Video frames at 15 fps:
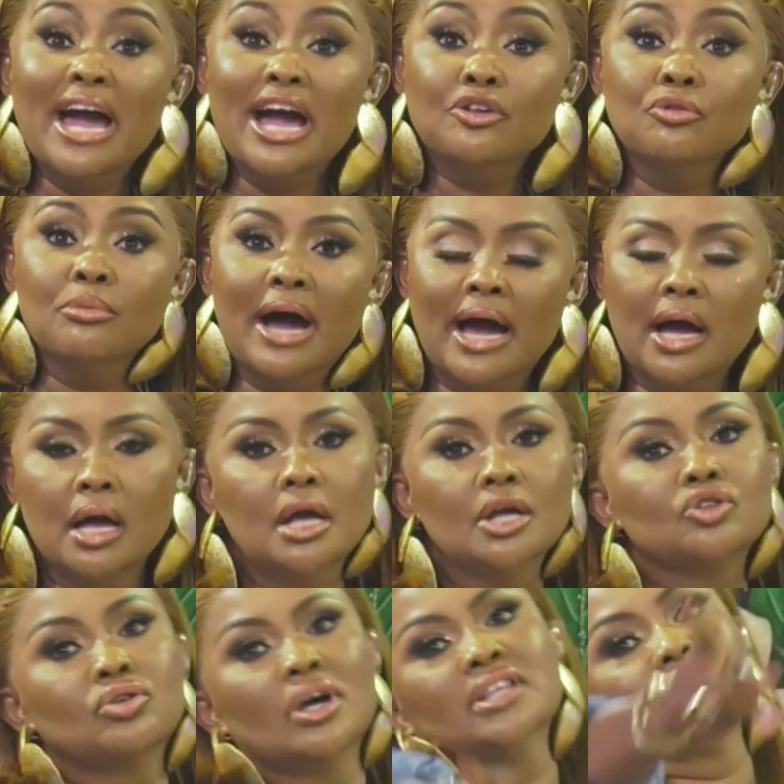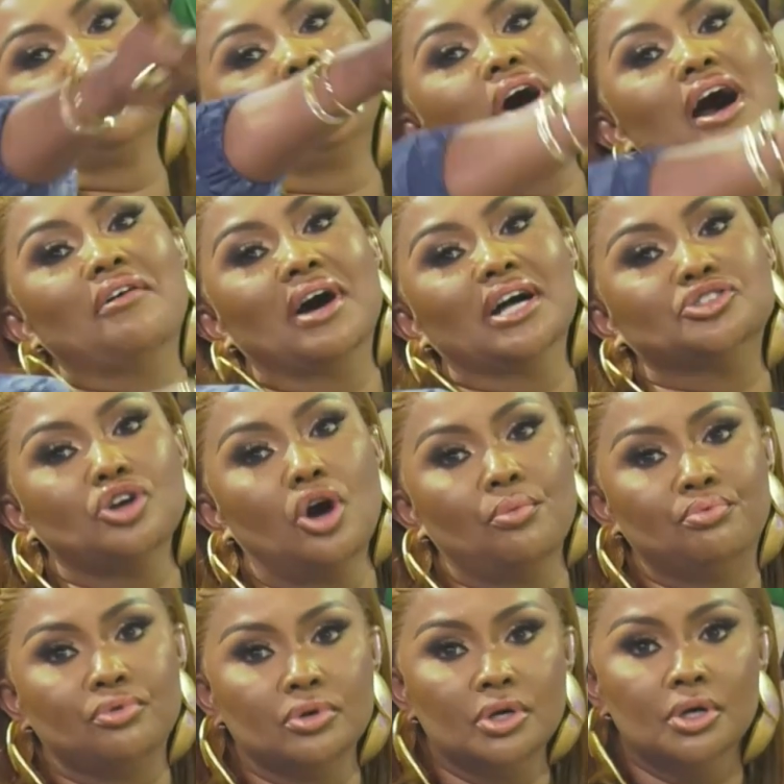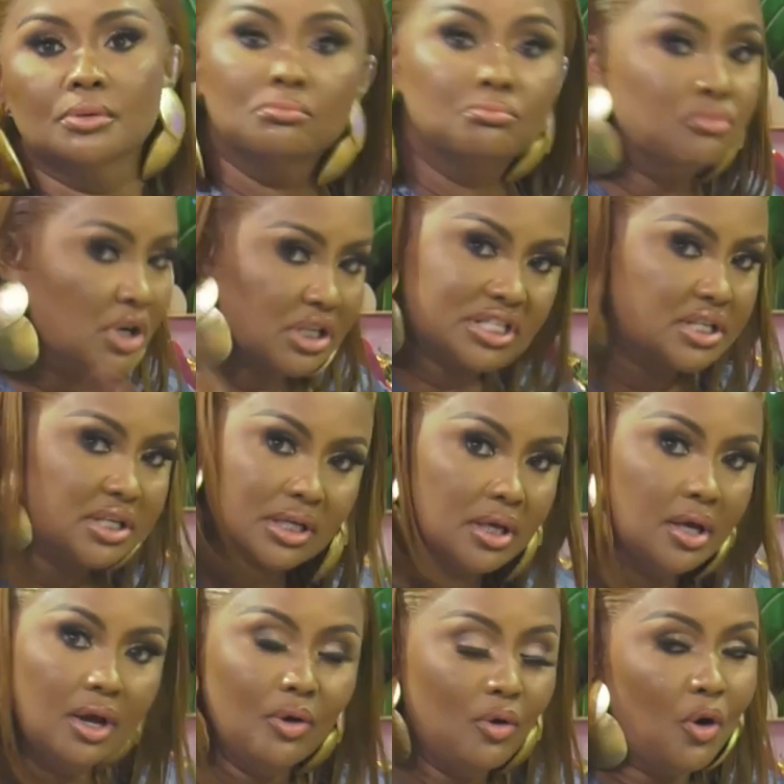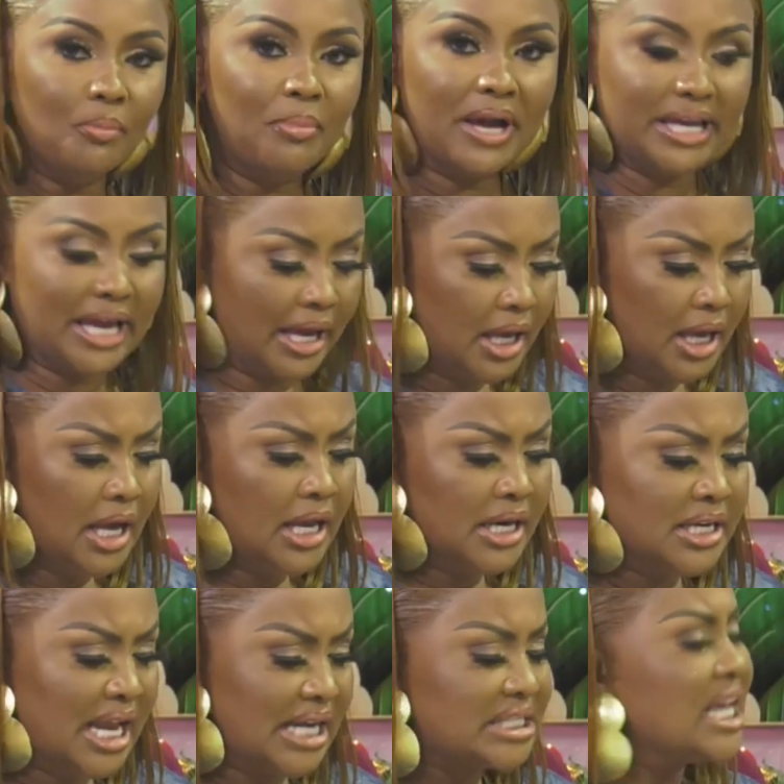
a juma. Twenty four hour job. Mostly obey ye. Nasa